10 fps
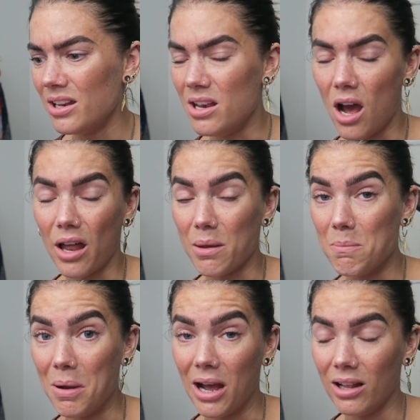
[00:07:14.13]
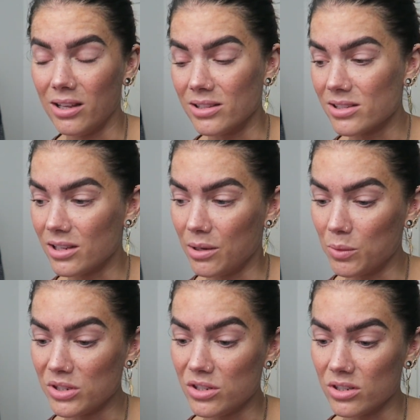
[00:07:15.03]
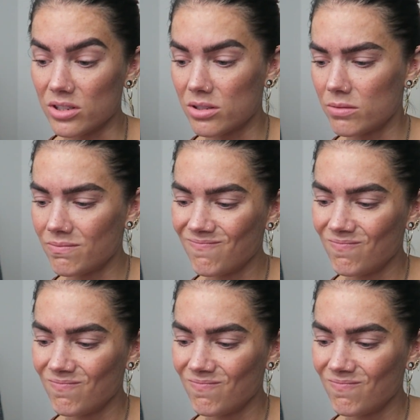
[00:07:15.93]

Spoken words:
not in balance, and it was just